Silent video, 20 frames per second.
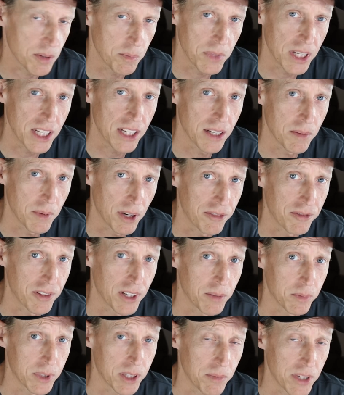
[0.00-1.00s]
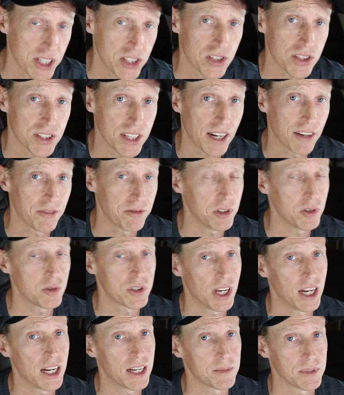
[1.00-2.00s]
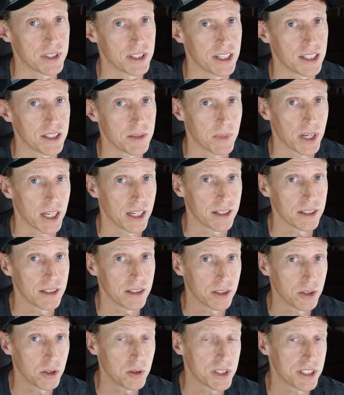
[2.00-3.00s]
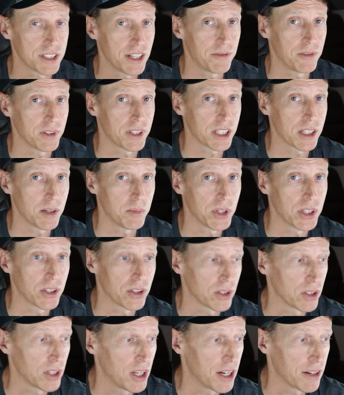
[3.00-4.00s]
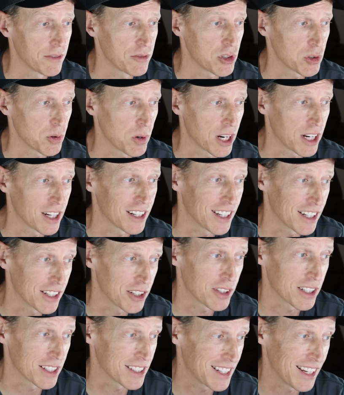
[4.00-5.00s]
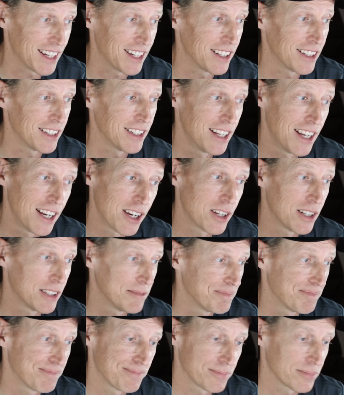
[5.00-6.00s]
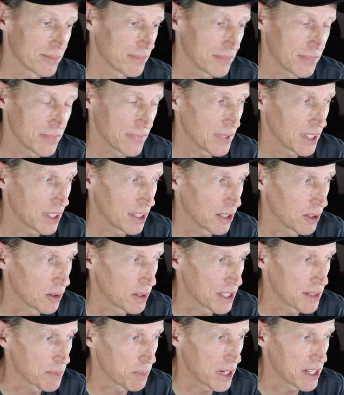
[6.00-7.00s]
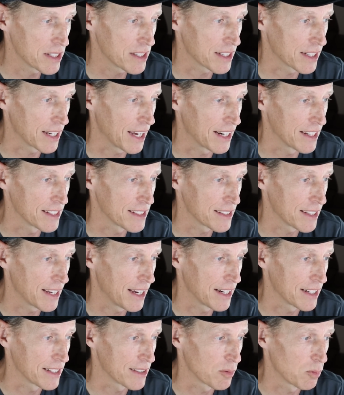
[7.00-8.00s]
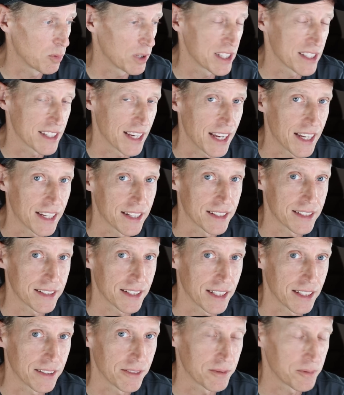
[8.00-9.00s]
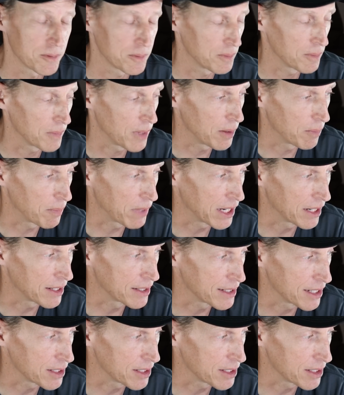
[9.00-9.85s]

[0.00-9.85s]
to me and my family. He mentions that a few times in this, man. Lue has definitely come under a lot of strain, and you can tell, you know, he's basically at his, at his wits' end, kind of a man in